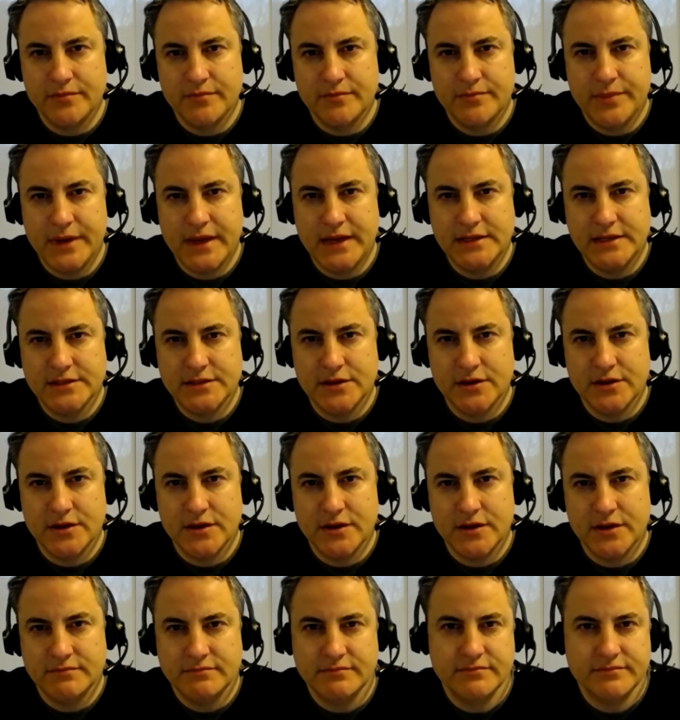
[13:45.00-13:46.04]
based
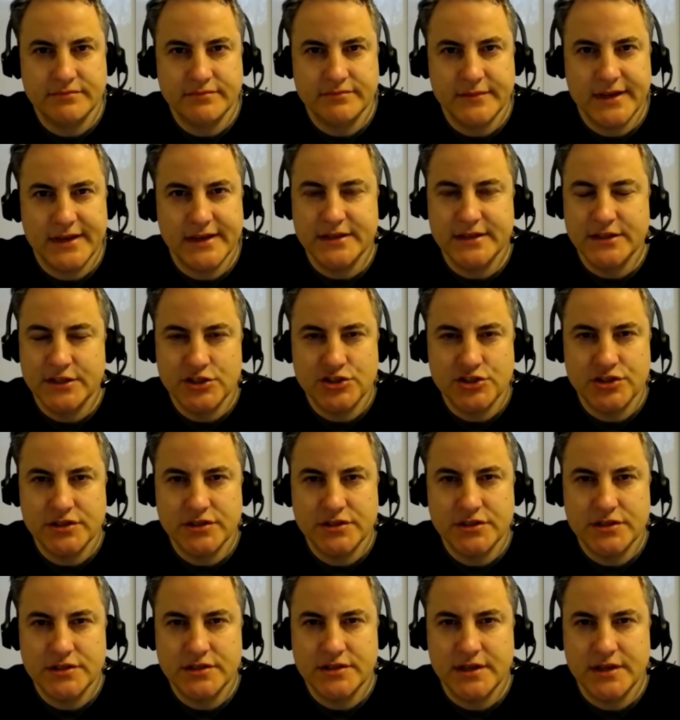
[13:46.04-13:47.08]
on
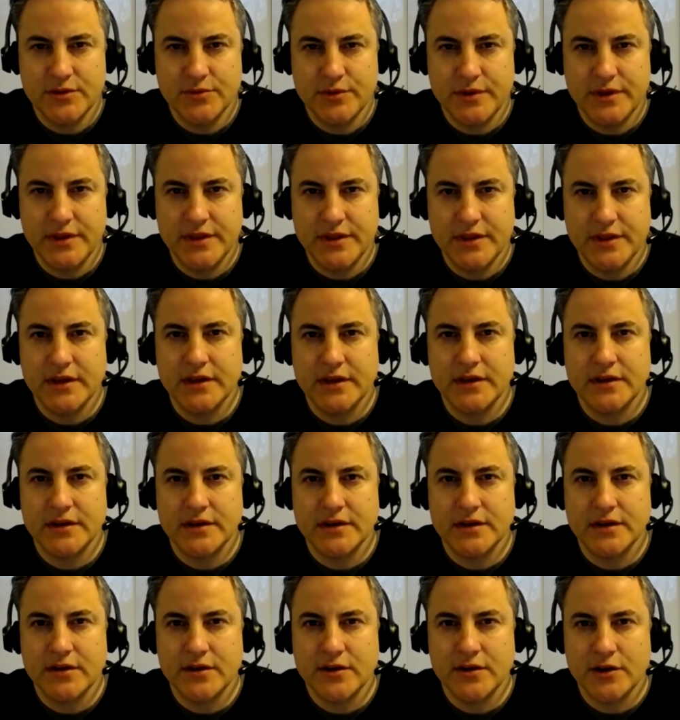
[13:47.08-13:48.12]
conditions that we think
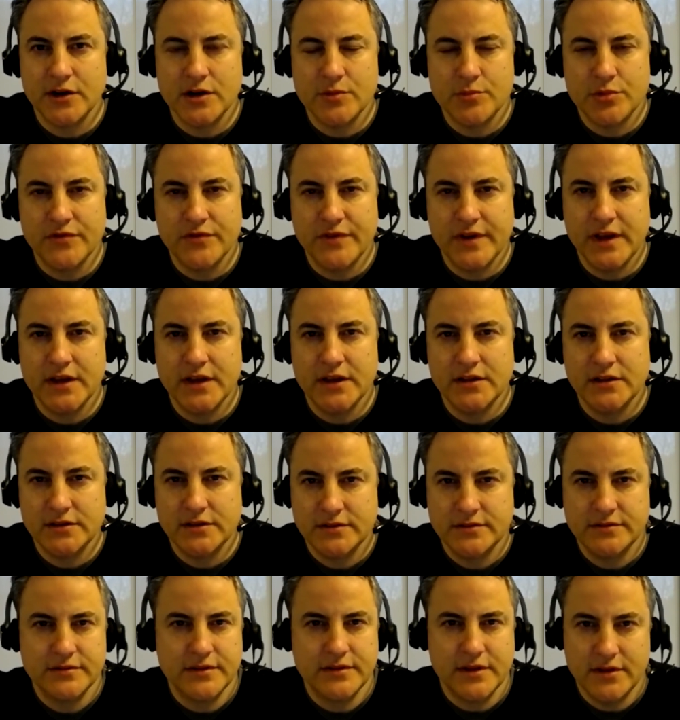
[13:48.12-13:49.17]
are going to prevail,
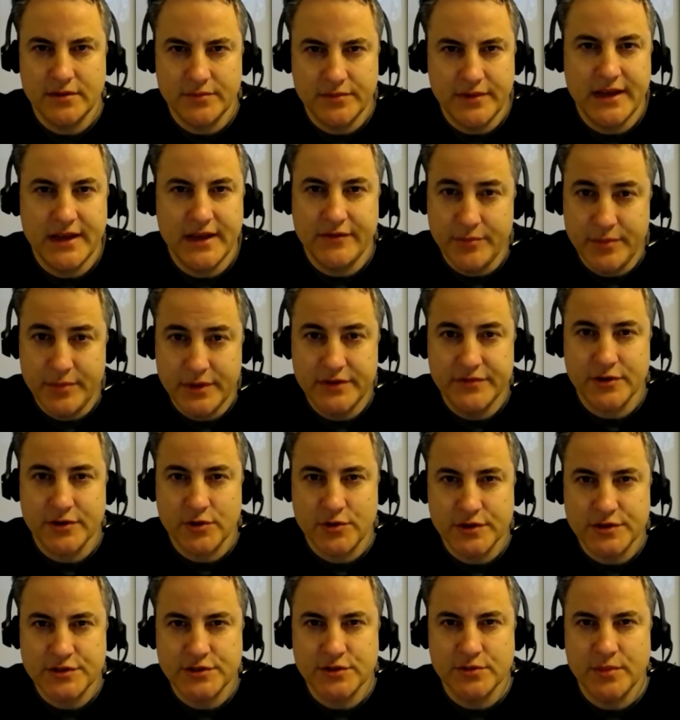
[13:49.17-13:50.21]
have a bit of a
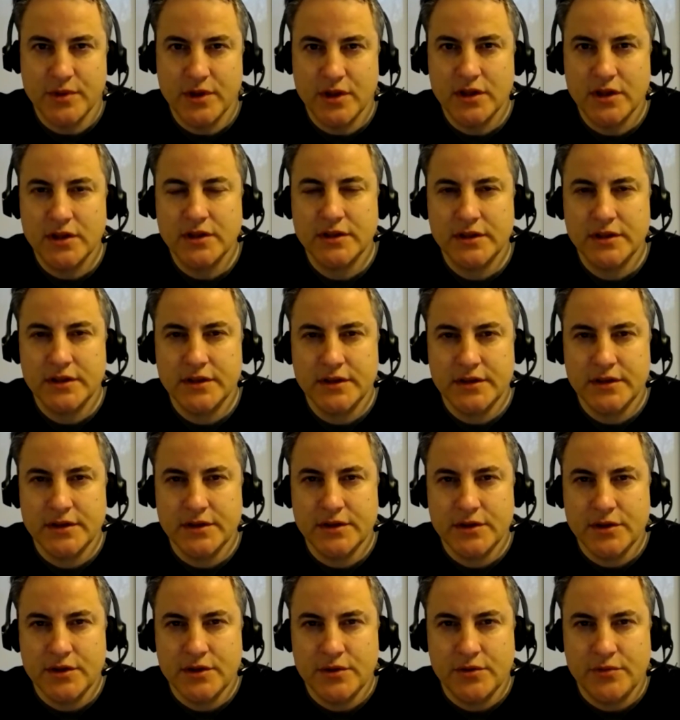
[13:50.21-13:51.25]
crystal ball.
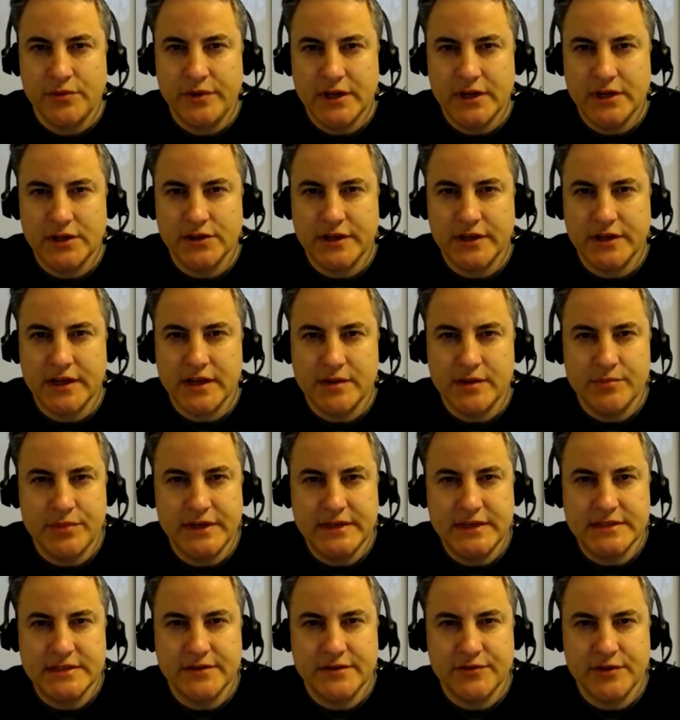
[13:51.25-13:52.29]
We got to look at companies
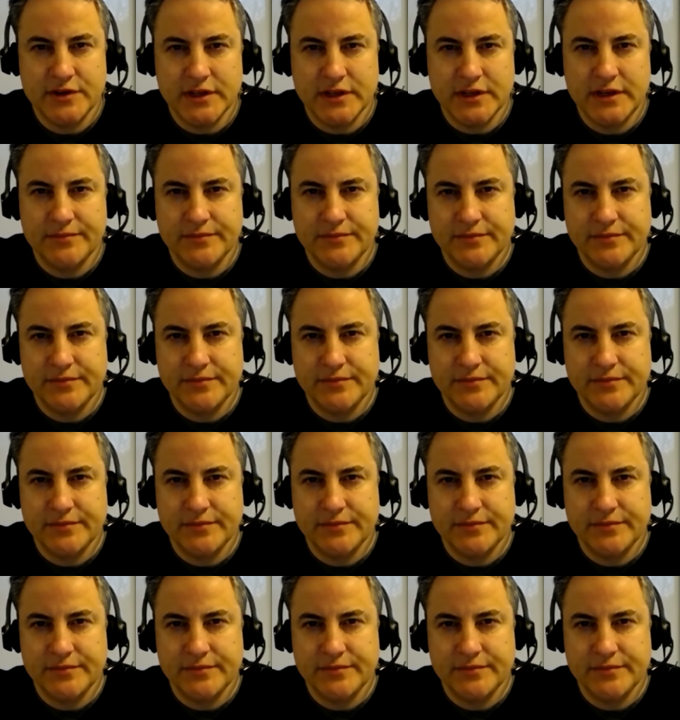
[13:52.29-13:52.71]
differently.